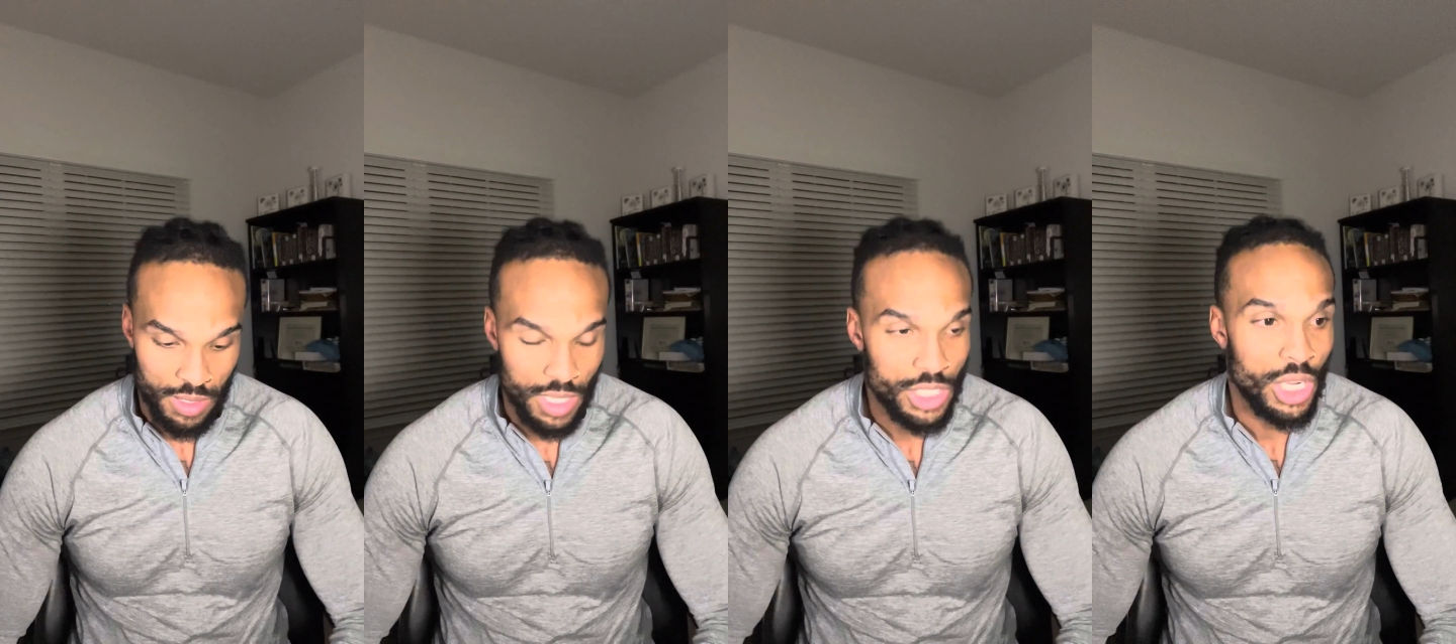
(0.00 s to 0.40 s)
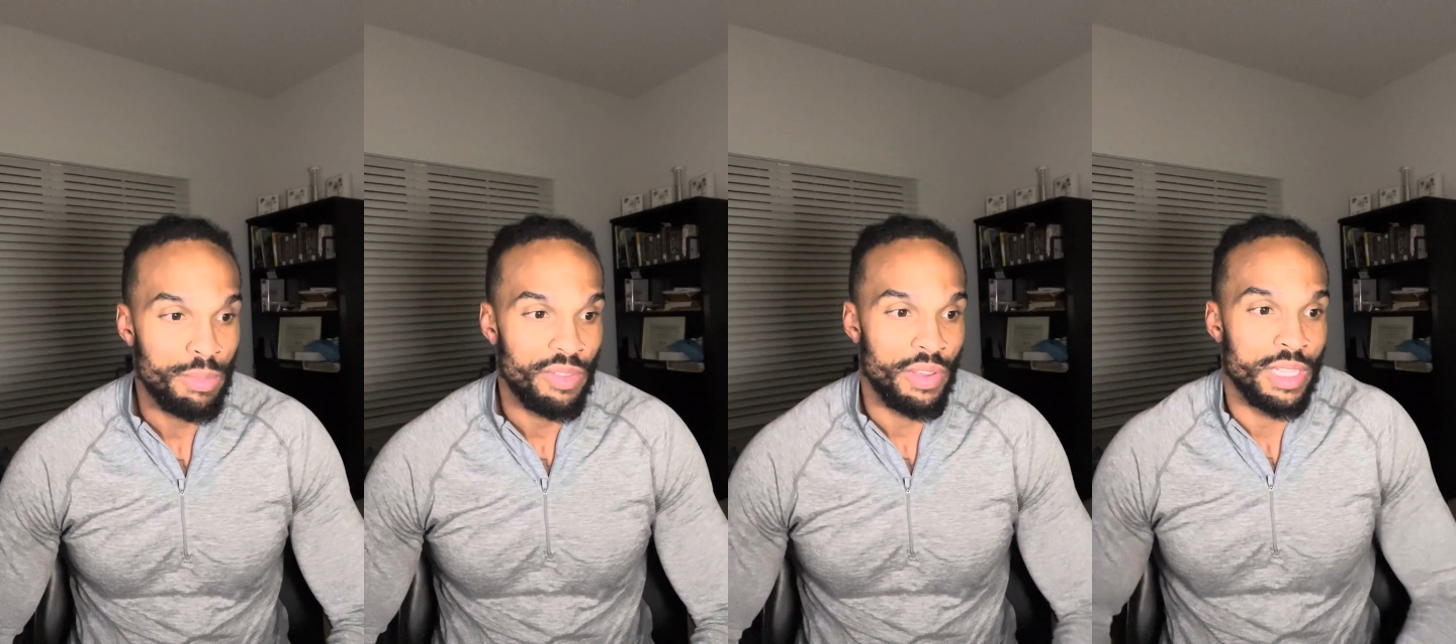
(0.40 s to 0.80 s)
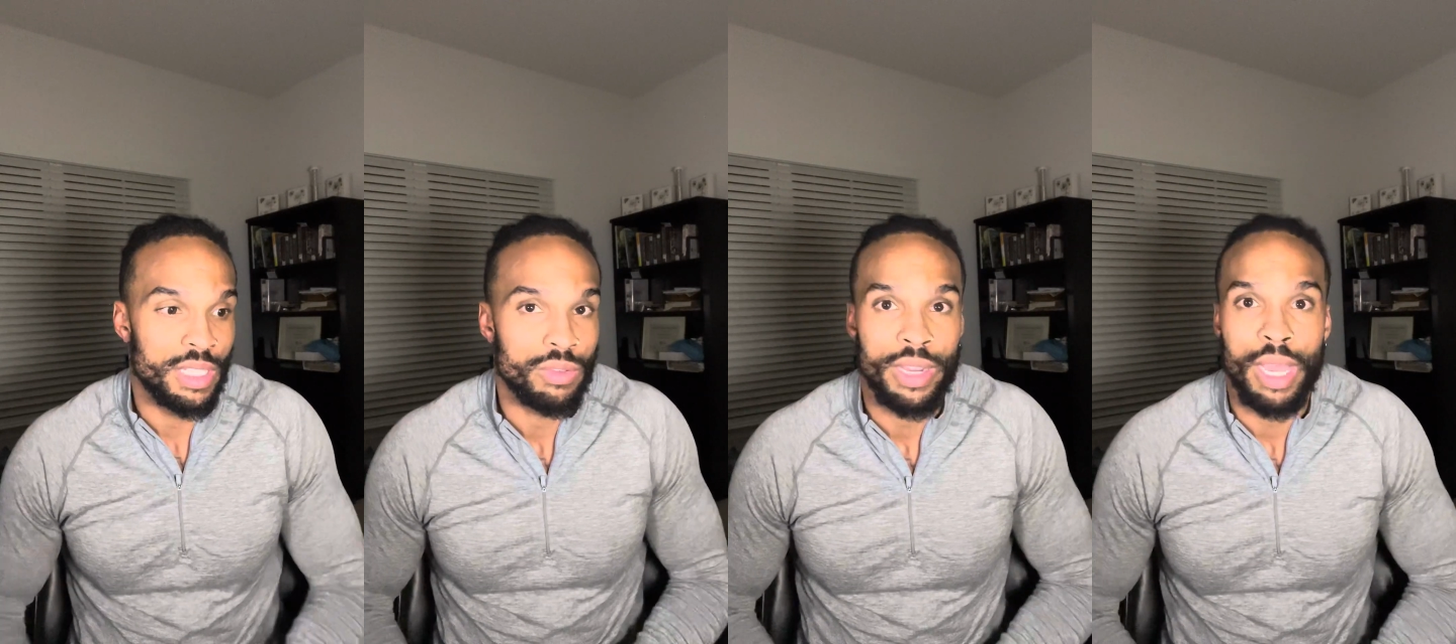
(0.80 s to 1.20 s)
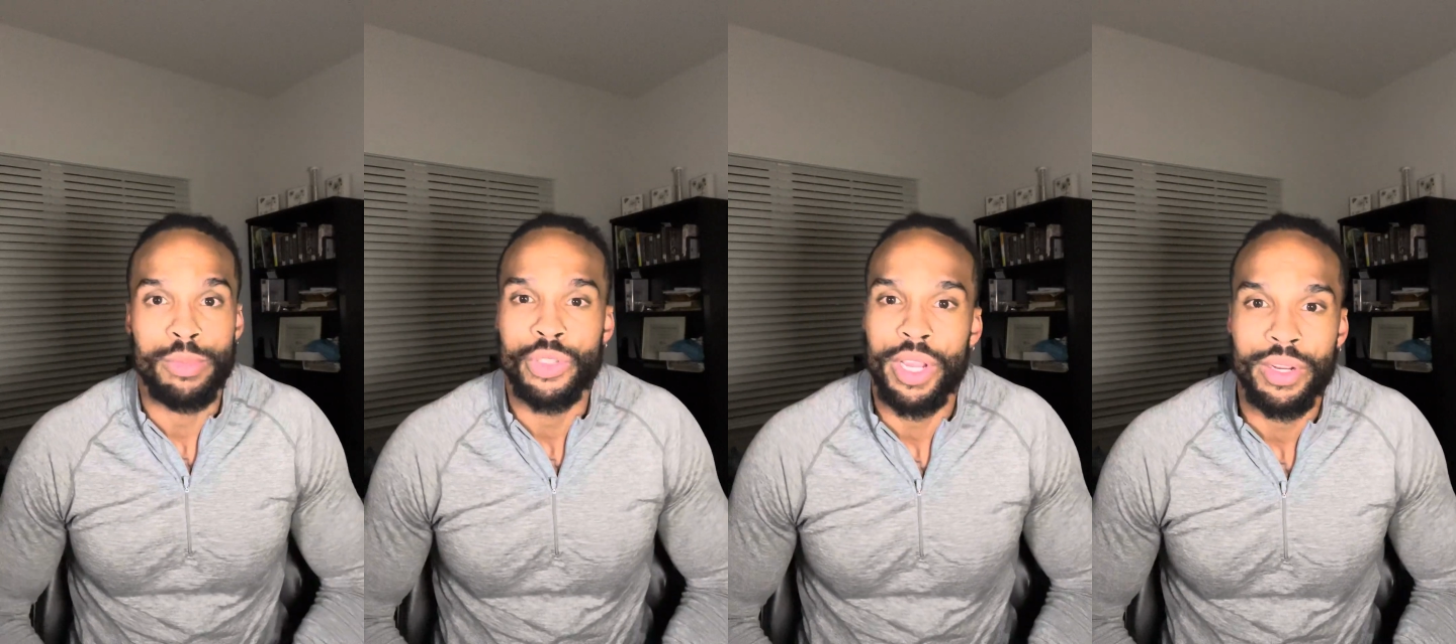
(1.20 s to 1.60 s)
it's gonna be fitness, right? I'm a
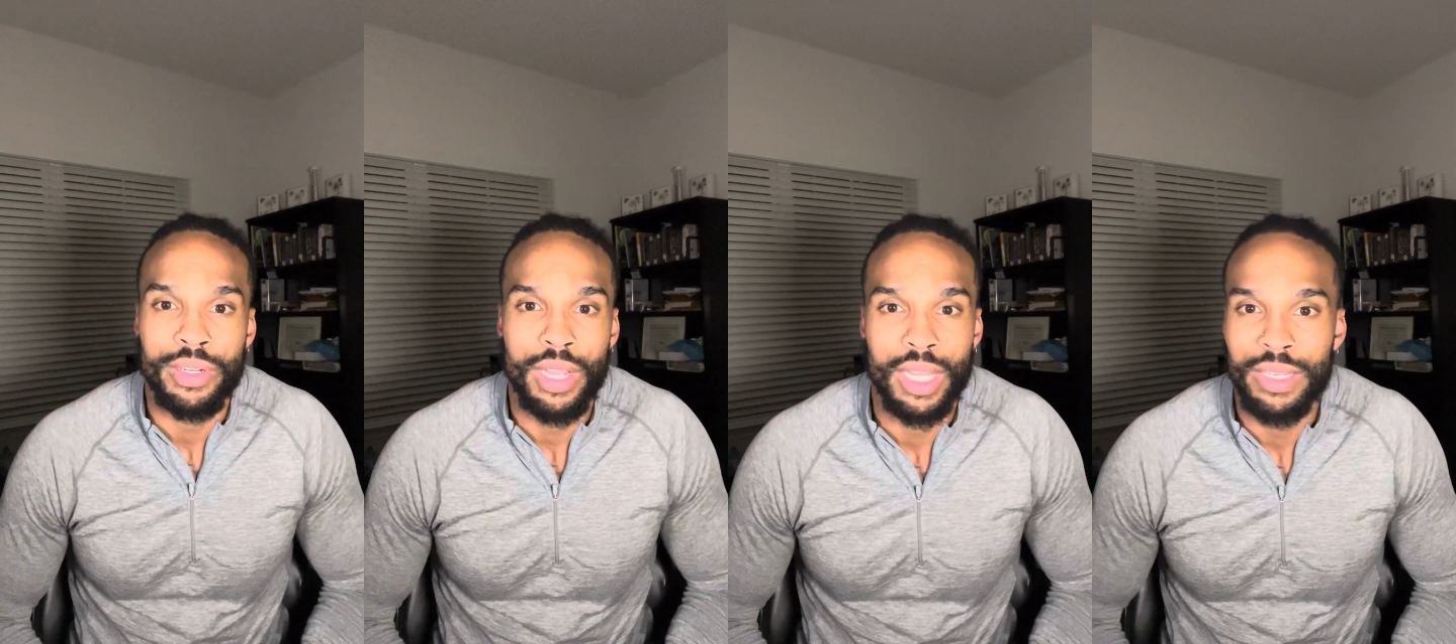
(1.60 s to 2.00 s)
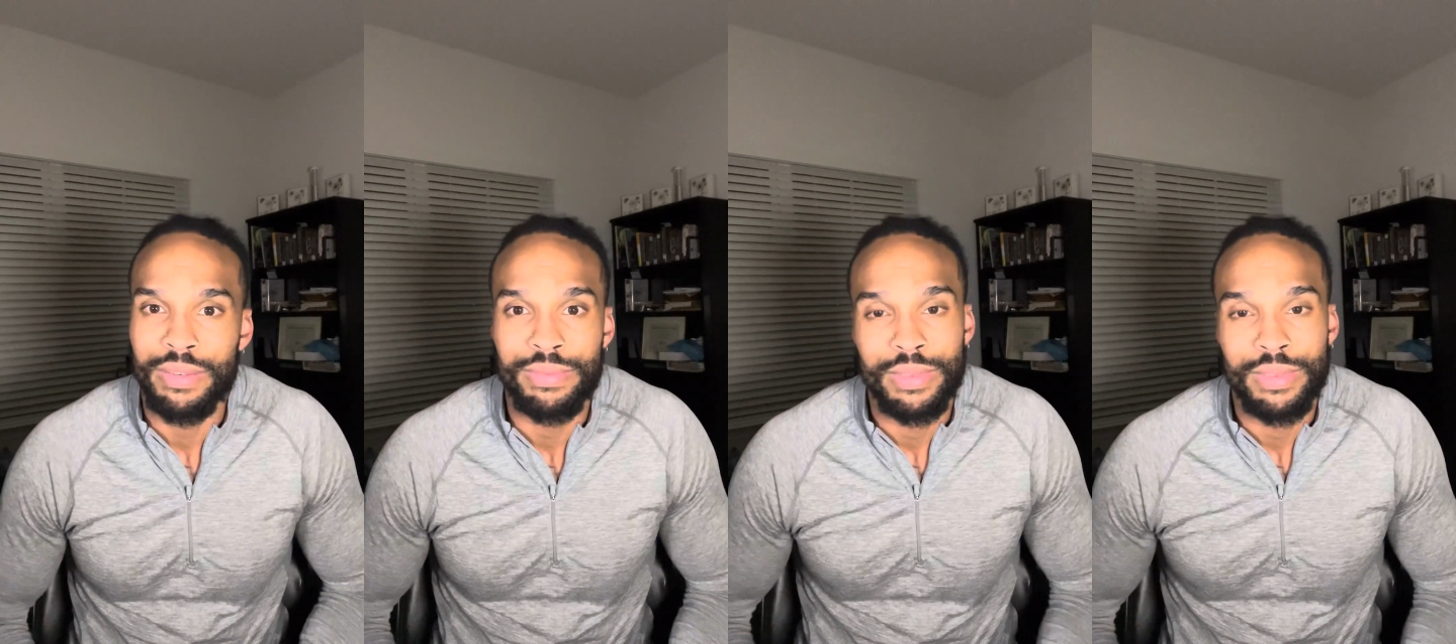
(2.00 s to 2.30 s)
trainer. I love